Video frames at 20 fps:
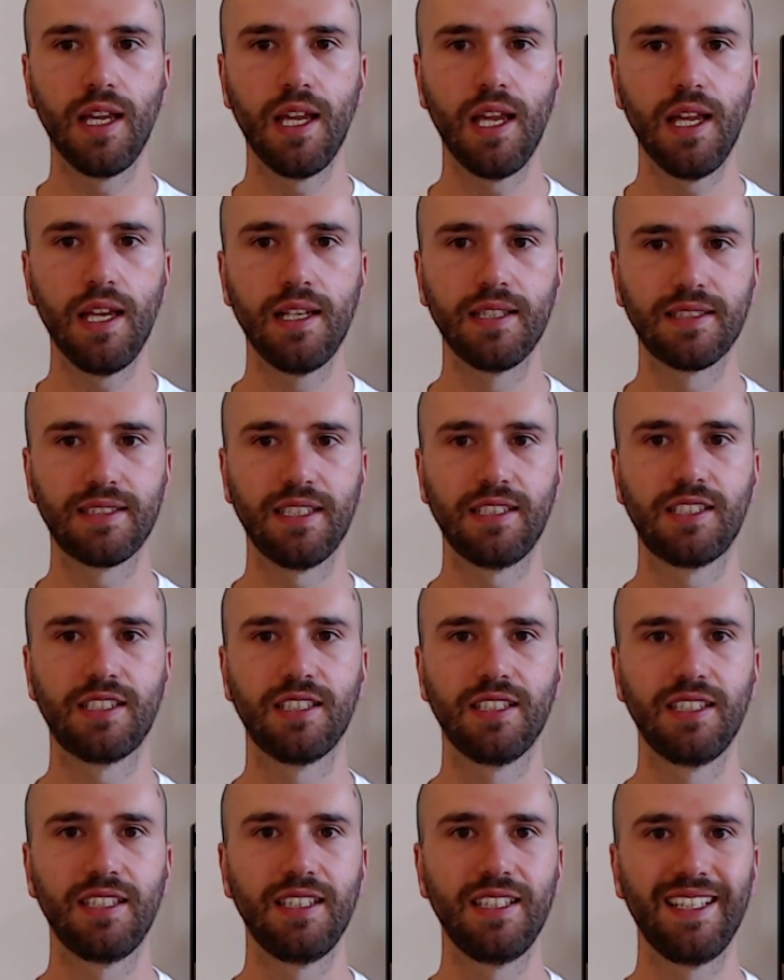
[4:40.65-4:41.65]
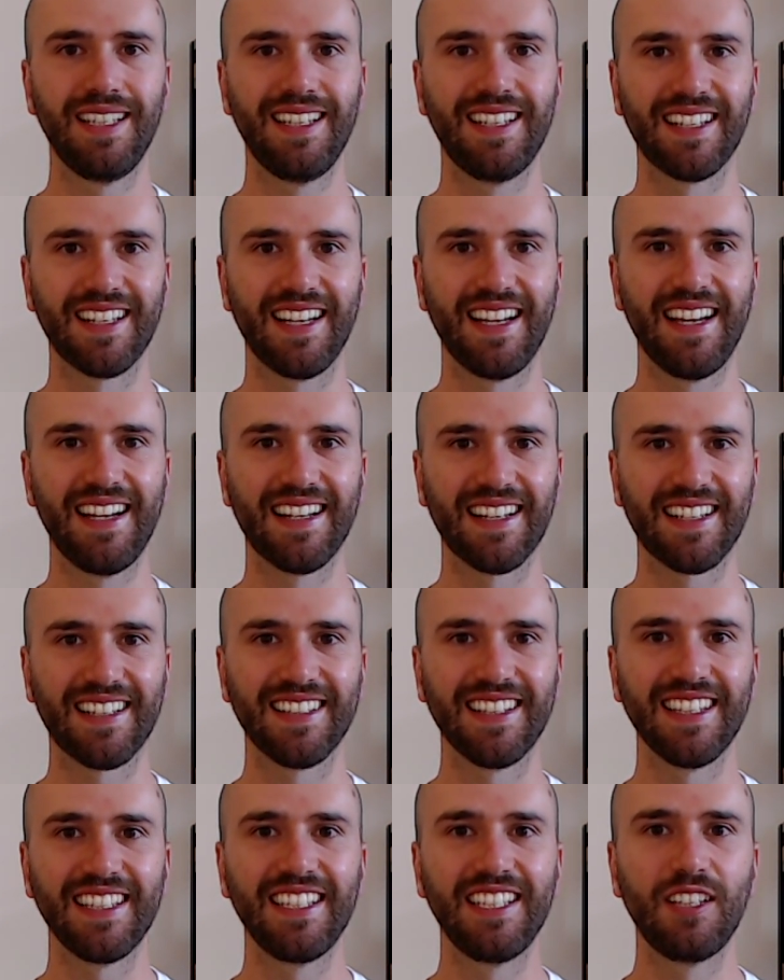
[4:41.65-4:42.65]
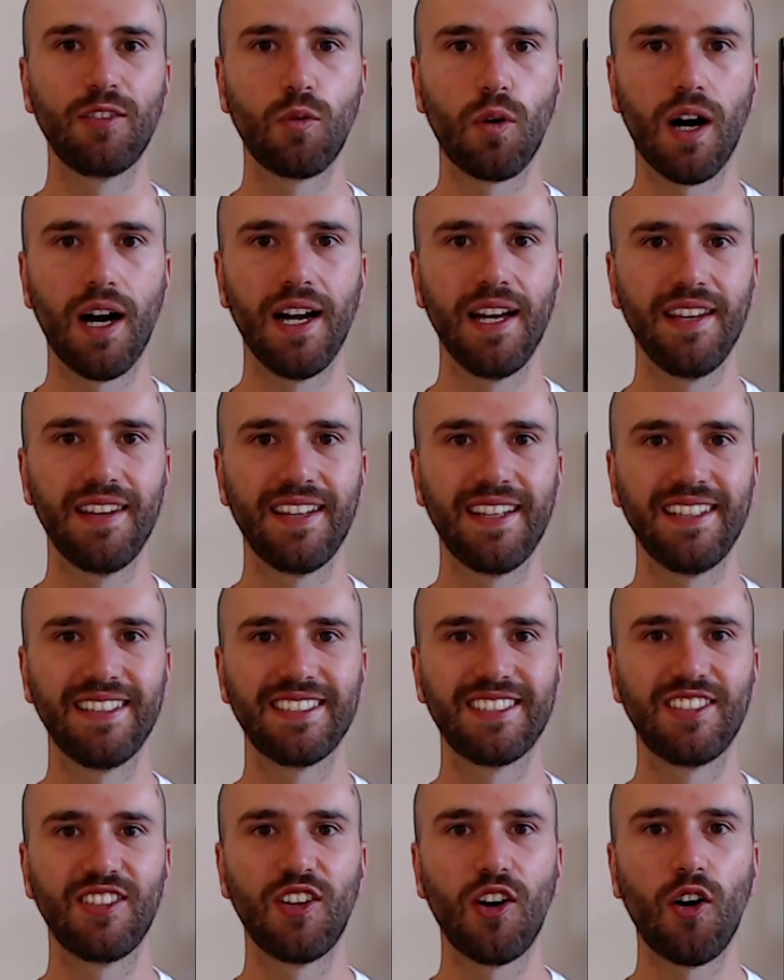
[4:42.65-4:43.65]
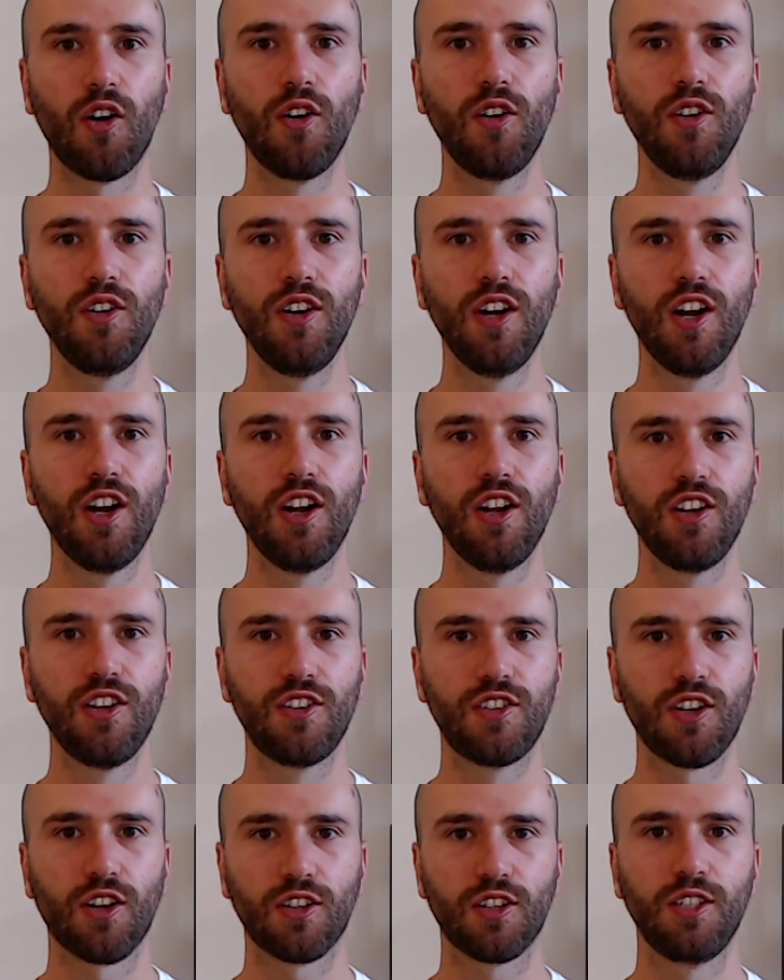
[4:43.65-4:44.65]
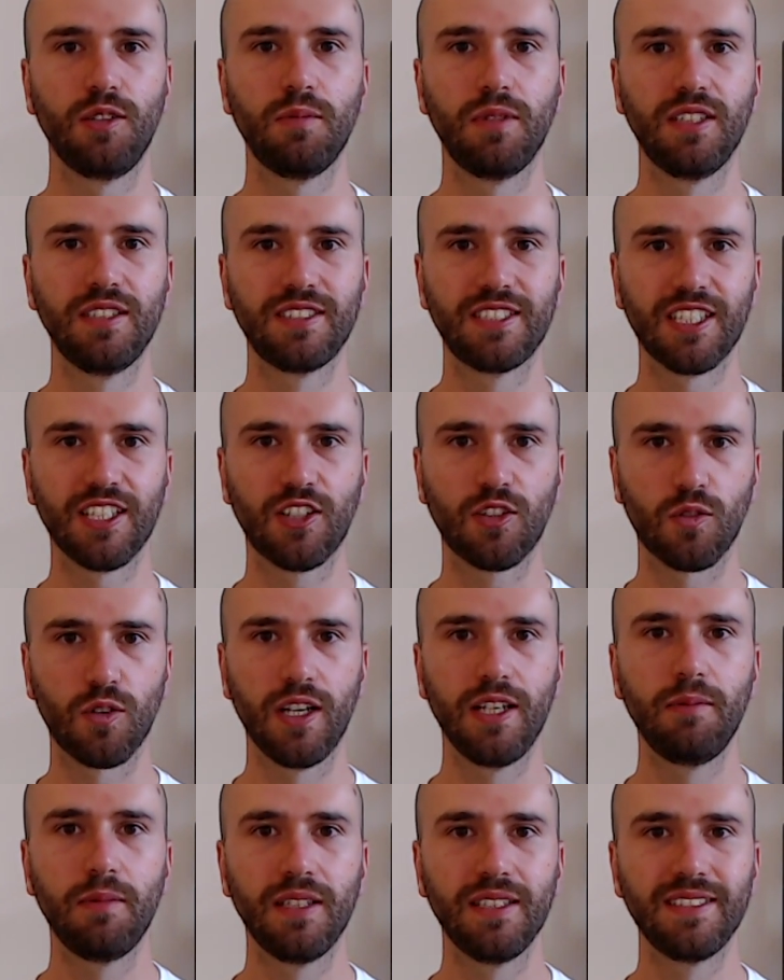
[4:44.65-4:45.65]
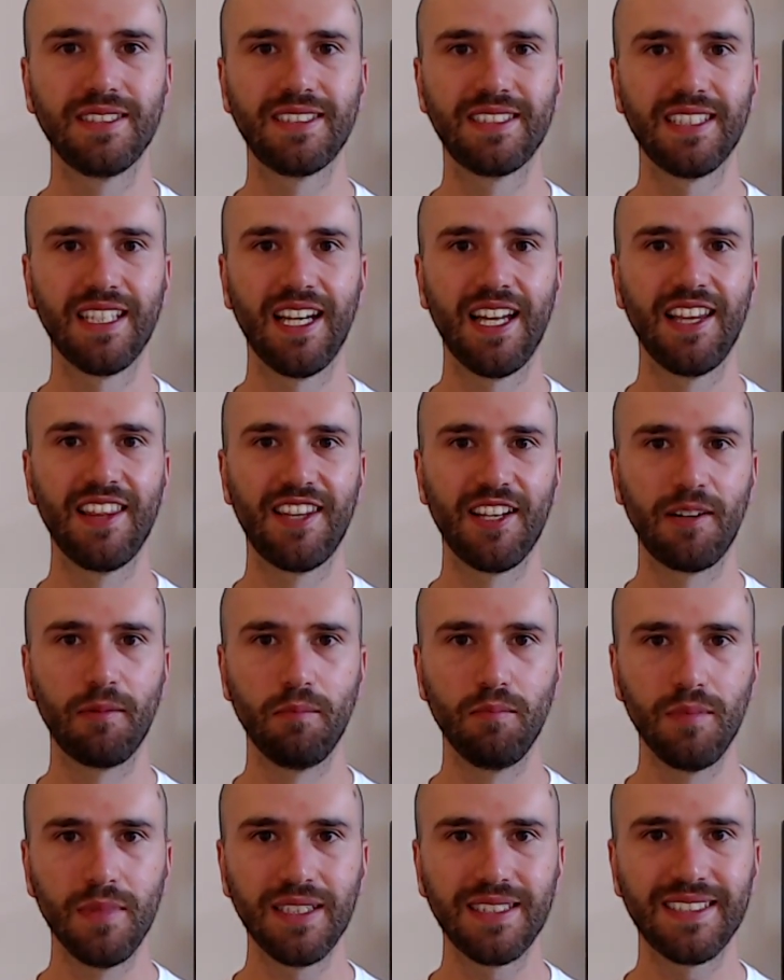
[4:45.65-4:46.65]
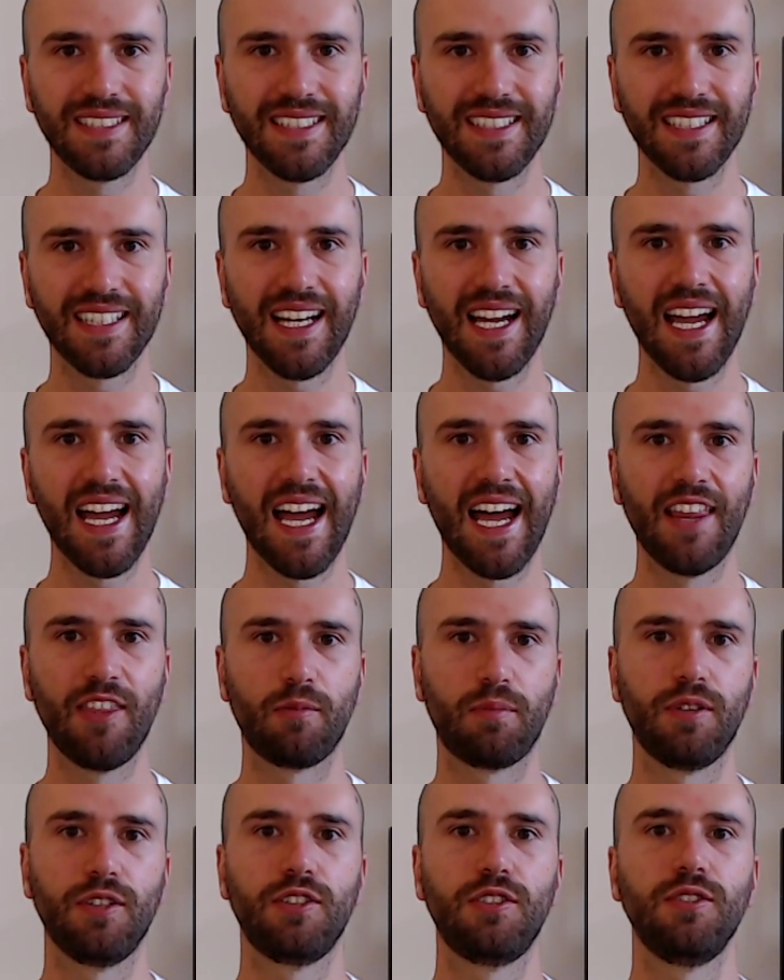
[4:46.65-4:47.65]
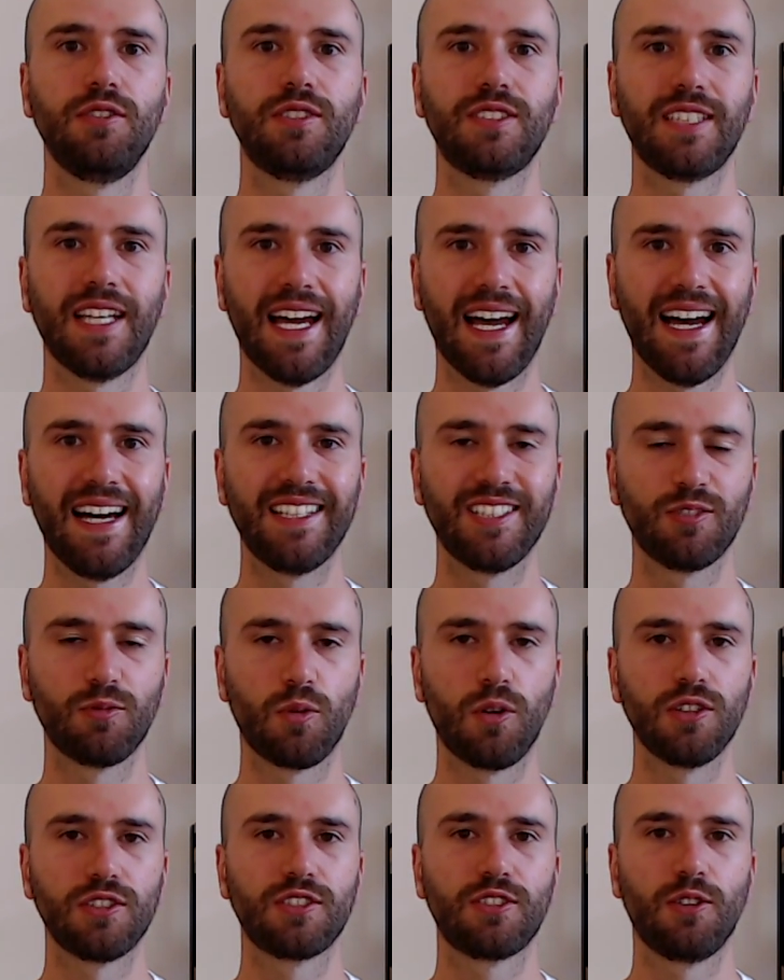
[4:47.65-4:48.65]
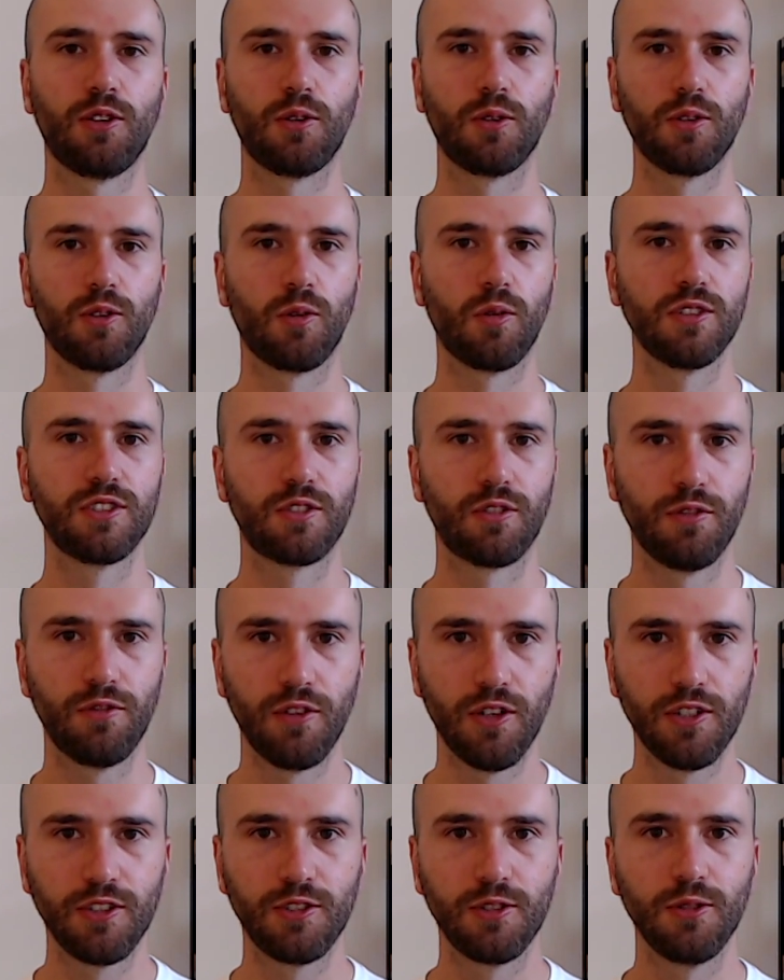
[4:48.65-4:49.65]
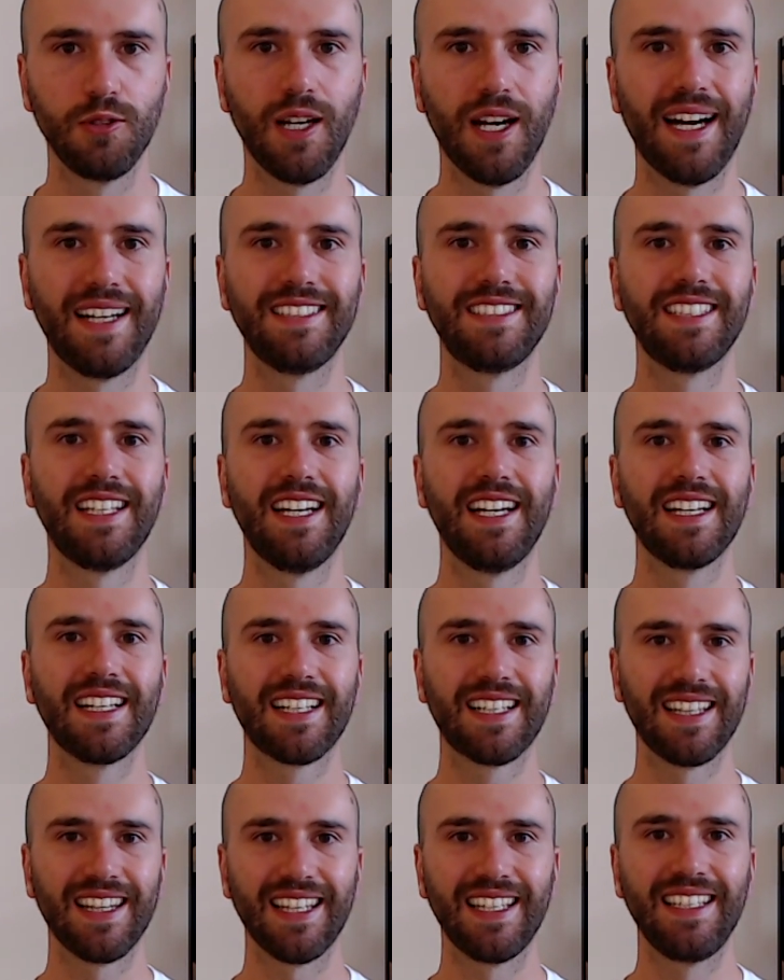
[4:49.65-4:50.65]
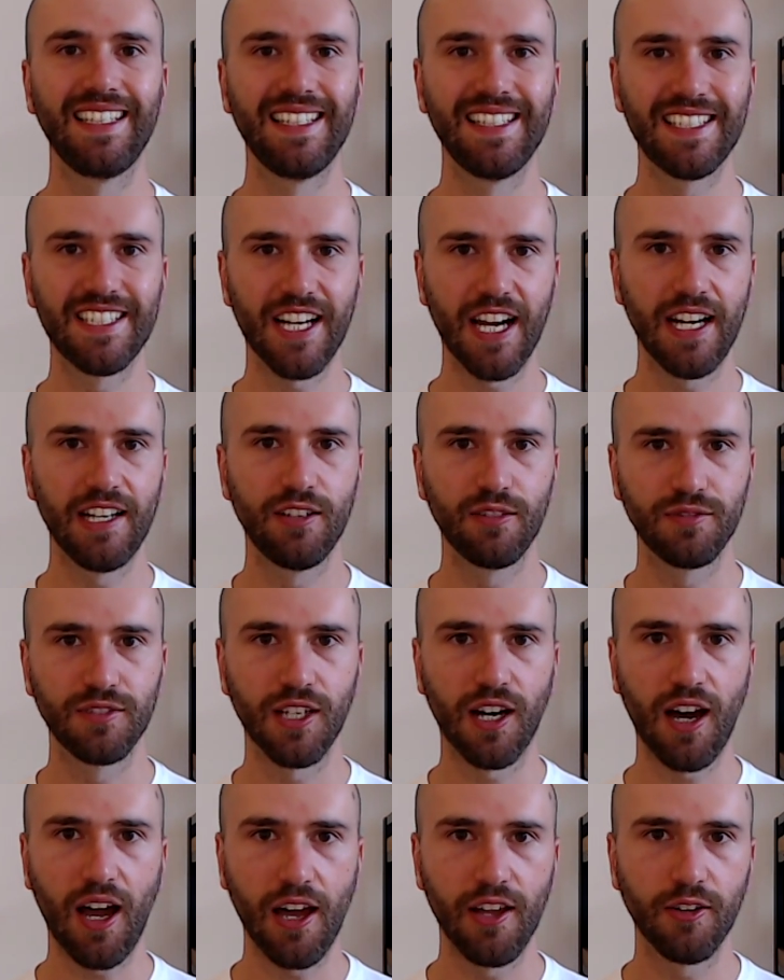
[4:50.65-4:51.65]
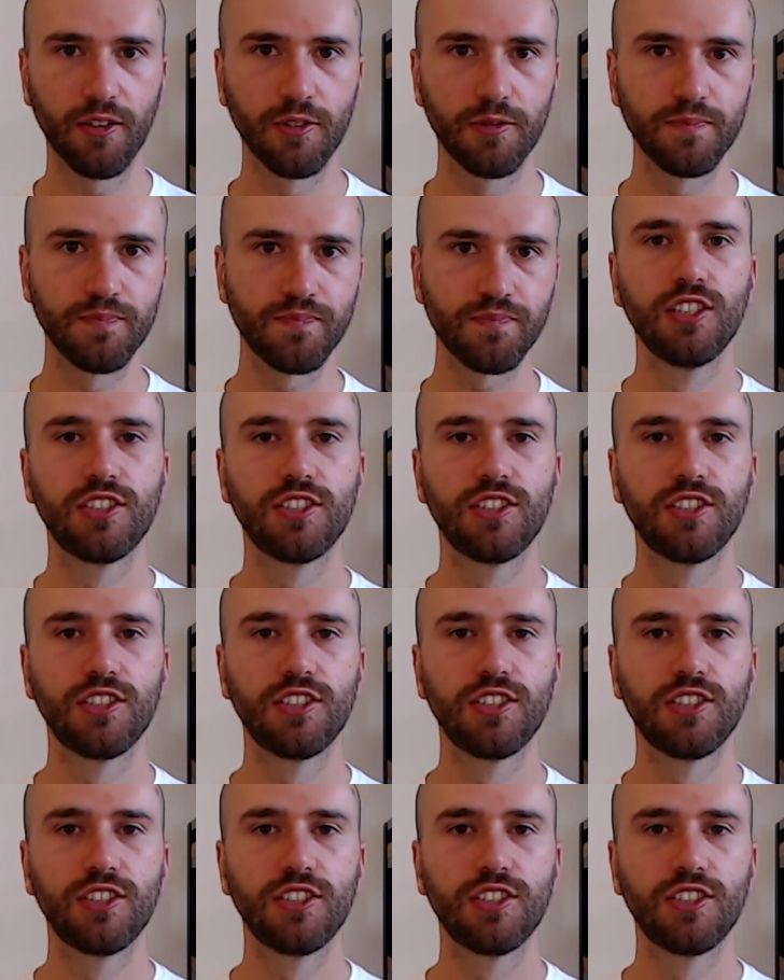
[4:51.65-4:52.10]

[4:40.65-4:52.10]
in a clean way. There's no documents, agreements that are missing, and the producer has what's called, or what's referred to as, clean chain of title.